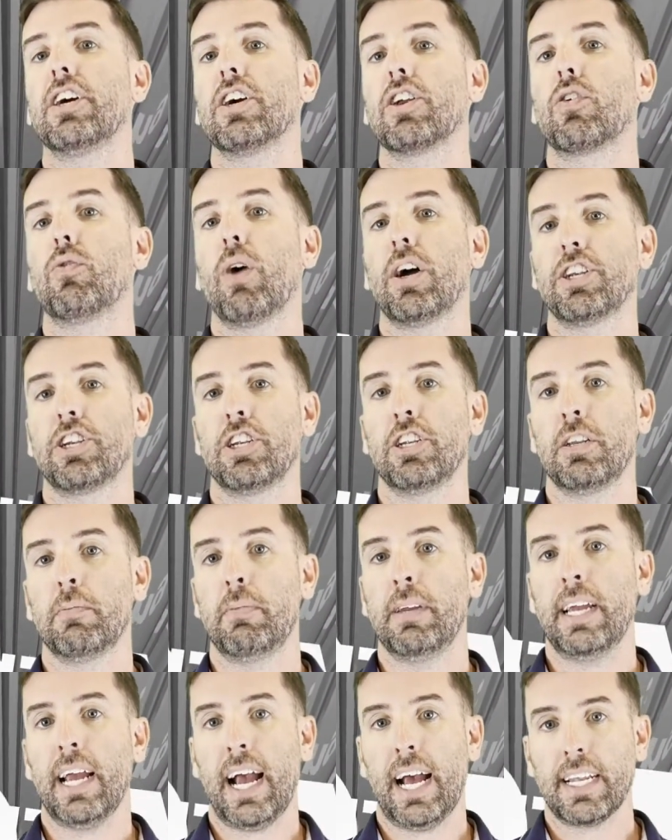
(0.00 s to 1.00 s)
question to
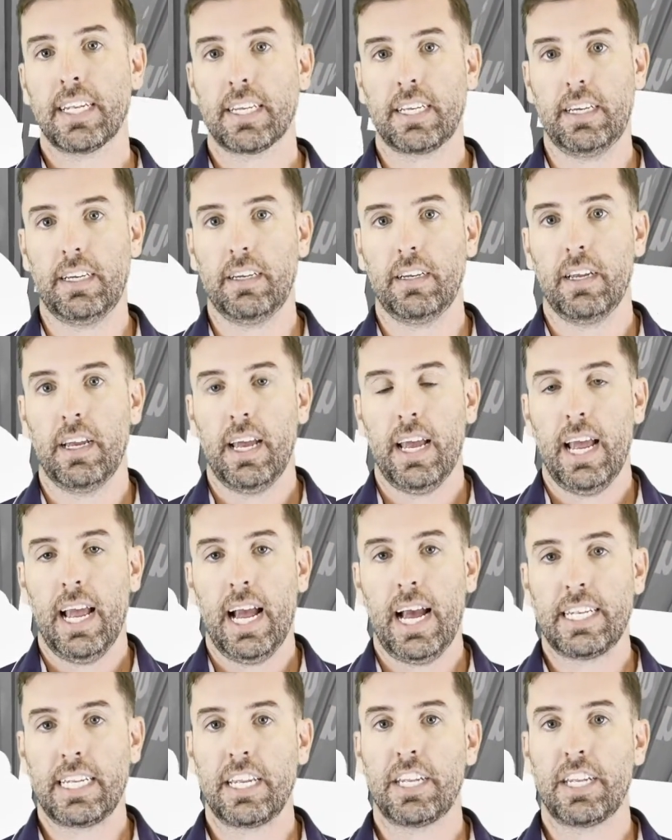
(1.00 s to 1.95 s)
be asking. As a